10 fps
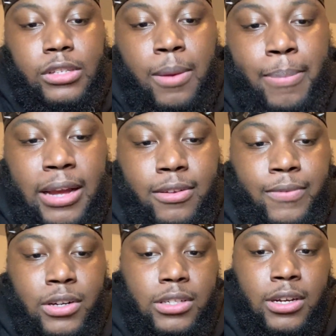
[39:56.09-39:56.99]
And back to
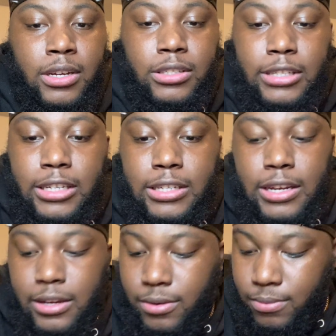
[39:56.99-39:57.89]
verse uh,
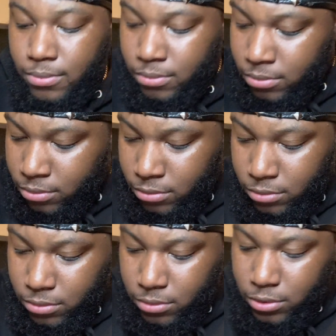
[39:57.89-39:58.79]
16.
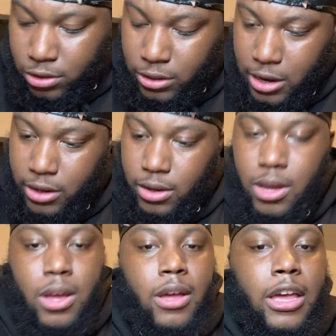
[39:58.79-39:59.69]
Slakia.
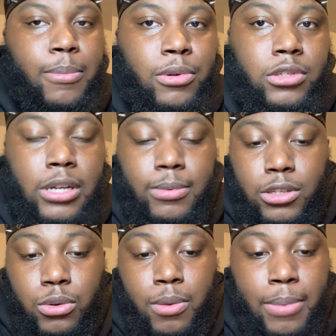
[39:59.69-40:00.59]
Hebrews chapter
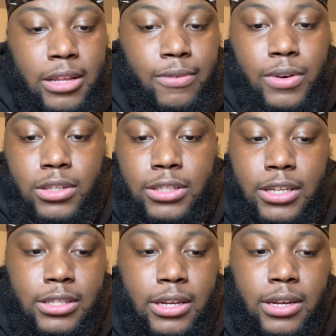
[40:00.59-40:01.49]
2 and back to verse
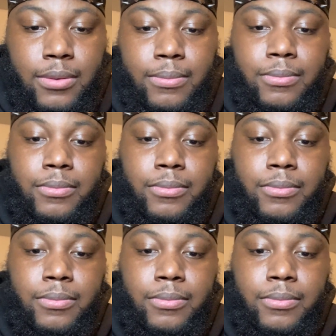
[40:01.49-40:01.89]
16.